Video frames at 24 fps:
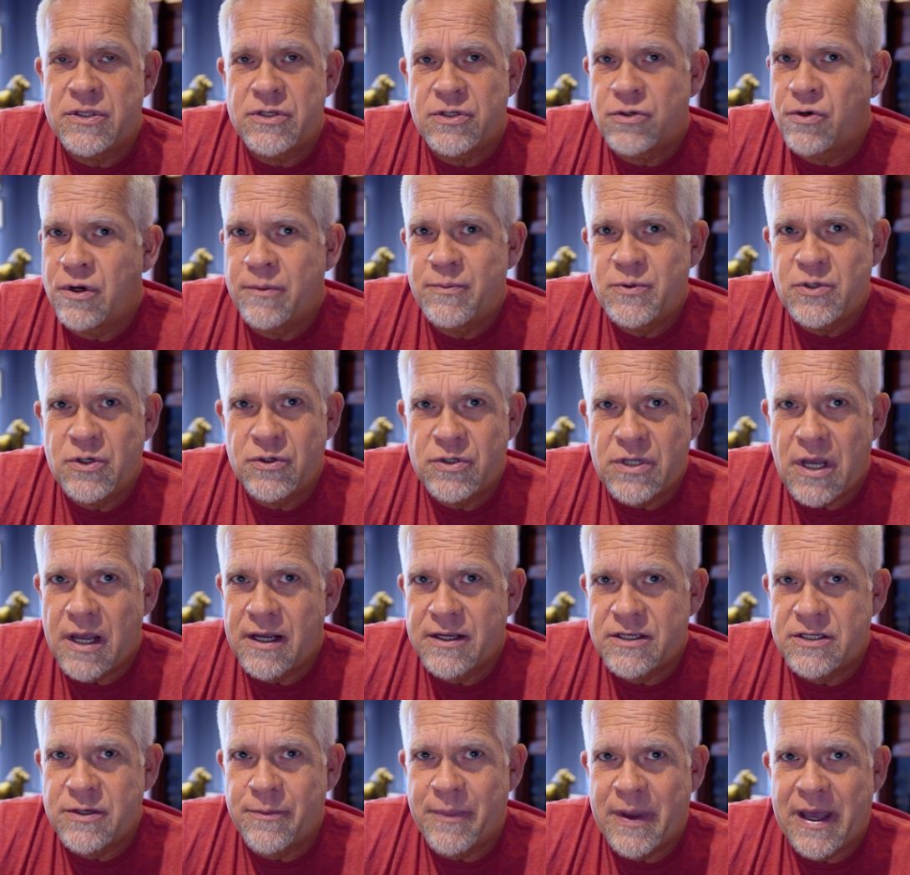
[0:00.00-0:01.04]
The scripture
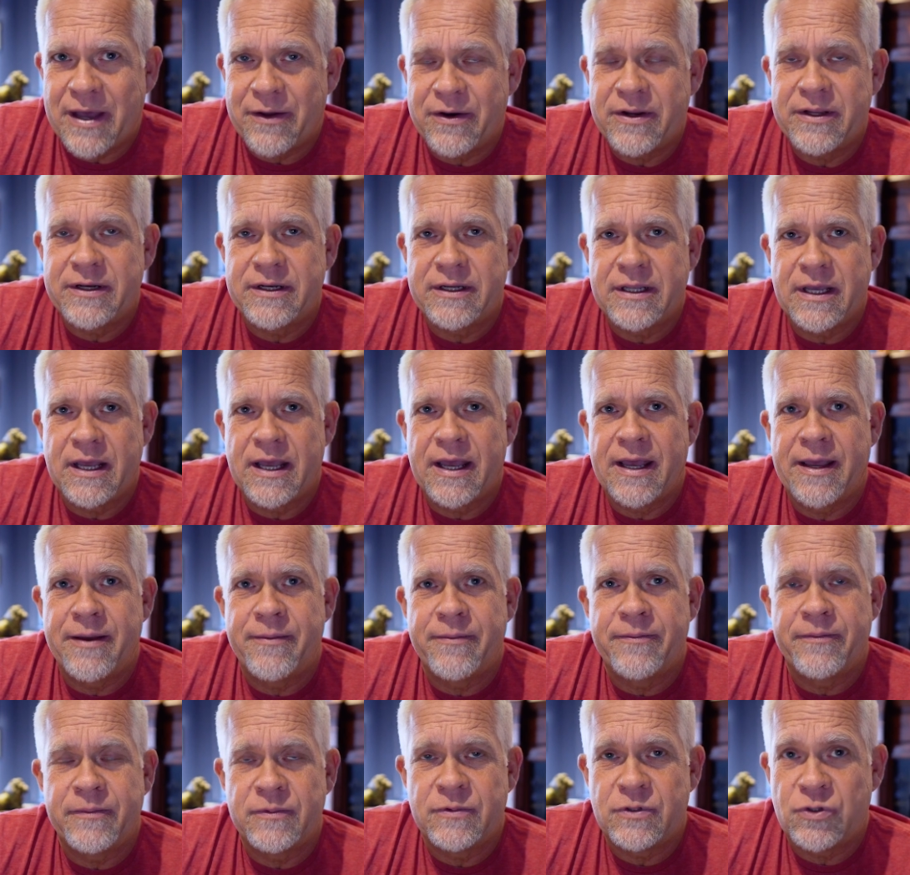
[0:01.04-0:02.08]
talks about it
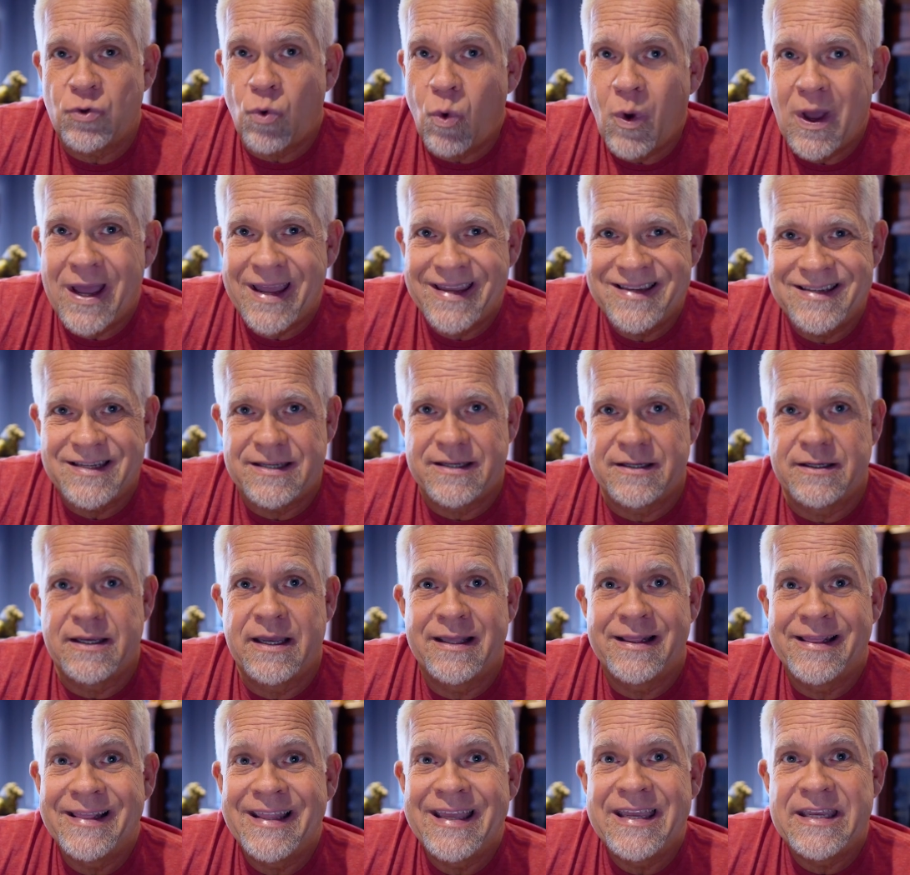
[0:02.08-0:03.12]
twice
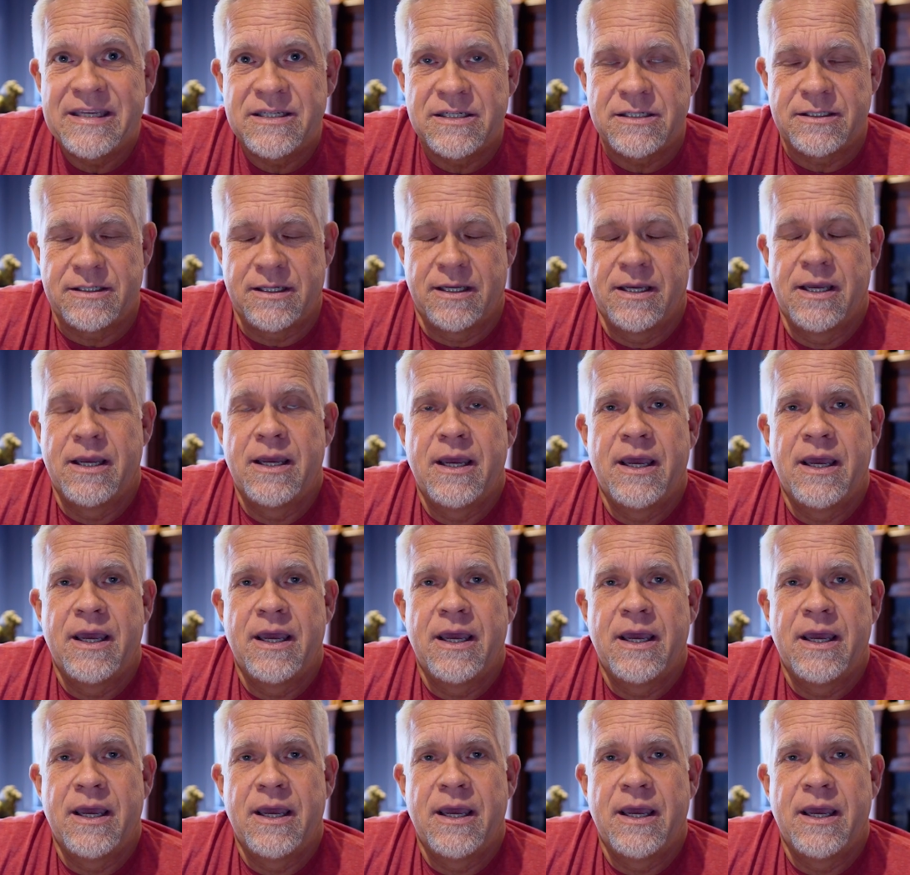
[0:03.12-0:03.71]
at least,